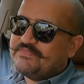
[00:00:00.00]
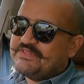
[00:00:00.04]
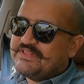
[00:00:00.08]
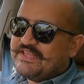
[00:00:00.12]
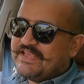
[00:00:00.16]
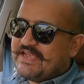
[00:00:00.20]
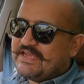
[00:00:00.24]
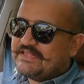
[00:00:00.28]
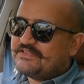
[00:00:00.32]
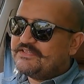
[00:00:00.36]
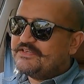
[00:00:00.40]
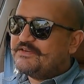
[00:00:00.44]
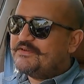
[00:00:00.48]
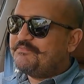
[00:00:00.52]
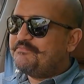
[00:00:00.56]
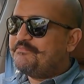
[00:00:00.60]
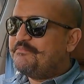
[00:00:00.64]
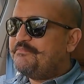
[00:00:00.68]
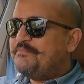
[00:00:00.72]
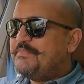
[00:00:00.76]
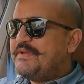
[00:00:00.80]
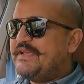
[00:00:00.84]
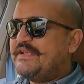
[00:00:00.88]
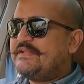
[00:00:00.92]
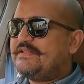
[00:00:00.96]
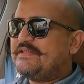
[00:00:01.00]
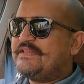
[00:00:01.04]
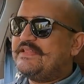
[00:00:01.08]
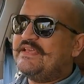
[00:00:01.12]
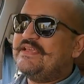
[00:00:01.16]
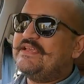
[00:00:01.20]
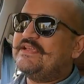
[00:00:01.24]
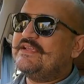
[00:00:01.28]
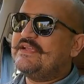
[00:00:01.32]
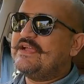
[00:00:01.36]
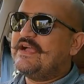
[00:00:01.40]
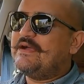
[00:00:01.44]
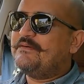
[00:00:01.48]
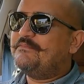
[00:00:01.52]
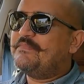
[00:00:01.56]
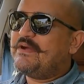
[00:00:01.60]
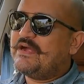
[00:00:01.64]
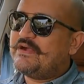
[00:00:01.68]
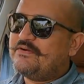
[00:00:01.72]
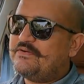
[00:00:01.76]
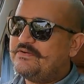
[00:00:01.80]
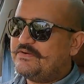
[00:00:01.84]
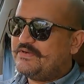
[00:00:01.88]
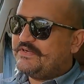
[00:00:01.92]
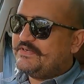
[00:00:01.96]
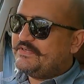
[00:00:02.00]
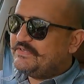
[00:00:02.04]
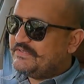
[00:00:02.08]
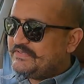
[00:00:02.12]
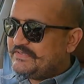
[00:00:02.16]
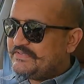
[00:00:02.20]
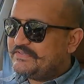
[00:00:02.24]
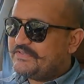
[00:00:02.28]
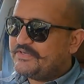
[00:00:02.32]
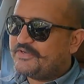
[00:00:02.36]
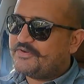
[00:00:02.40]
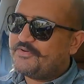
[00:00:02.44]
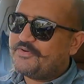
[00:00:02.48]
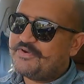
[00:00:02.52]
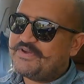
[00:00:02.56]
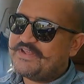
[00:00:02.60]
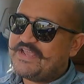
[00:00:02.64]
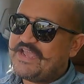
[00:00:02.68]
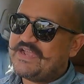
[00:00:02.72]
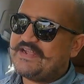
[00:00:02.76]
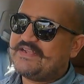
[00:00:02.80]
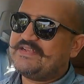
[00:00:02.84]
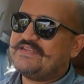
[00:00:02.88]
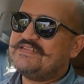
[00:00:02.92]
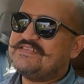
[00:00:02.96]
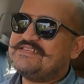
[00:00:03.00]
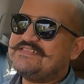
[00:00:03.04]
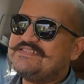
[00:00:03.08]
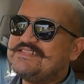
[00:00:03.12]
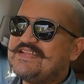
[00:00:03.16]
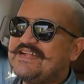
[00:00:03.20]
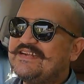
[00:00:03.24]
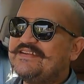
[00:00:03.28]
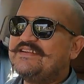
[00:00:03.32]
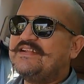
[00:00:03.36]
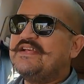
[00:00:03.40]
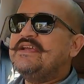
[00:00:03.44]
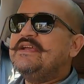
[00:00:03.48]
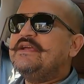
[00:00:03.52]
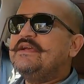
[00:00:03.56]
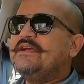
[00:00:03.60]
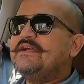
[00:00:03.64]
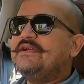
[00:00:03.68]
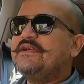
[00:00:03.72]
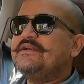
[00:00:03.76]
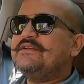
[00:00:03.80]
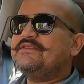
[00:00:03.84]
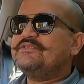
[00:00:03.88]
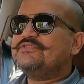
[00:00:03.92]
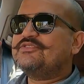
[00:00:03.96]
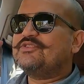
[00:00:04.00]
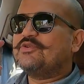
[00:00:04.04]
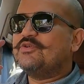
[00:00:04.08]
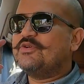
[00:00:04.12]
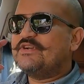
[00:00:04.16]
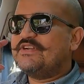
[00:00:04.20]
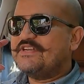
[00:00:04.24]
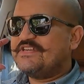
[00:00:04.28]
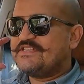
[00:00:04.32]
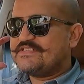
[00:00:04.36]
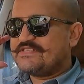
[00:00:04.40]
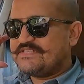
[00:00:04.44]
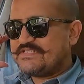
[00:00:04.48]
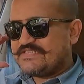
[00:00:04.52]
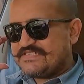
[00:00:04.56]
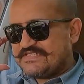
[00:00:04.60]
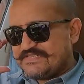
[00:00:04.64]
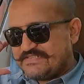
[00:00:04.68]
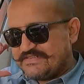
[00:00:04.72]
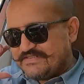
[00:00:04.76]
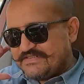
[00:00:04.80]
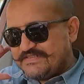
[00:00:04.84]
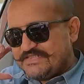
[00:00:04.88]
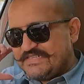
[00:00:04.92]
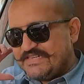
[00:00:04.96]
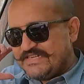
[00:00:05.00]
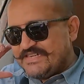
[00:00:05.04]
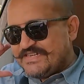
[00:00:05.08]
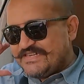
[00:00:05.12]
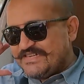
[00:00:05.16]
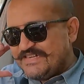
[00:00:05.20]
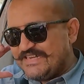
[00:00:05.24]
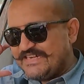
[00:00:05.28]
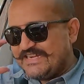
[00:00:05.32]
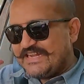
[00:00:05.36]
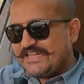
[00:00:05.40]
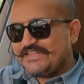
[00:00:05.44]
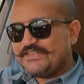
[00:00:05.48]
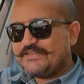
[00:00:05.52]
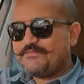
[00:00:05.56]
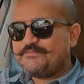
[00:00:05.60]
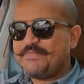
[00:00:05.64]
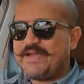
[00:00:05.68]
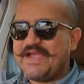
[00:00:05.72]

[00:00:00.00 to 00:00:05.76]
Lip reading: The other big thing about the Kodiaq is that Skoda's redone the